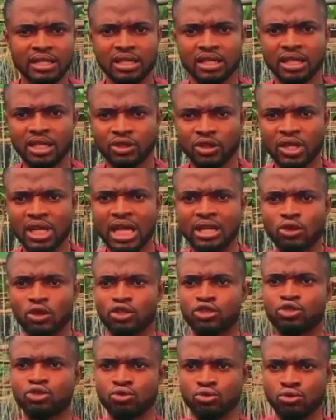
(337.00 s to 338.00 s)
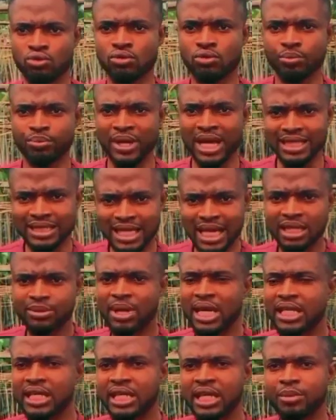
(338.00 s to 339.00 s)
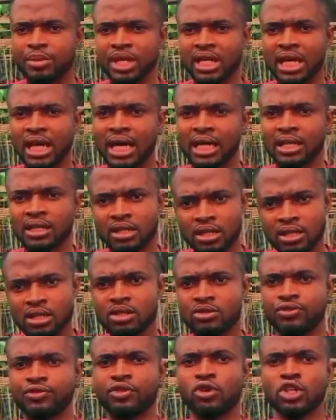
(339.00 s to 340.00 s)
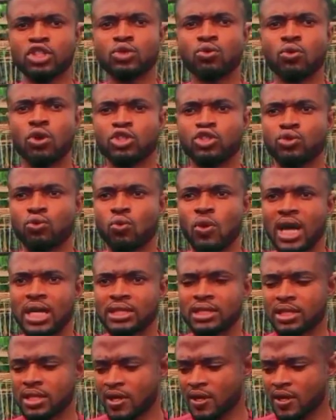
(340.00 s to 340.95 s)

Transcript: in order not to be attacked by the chemical, you've gotten what you want.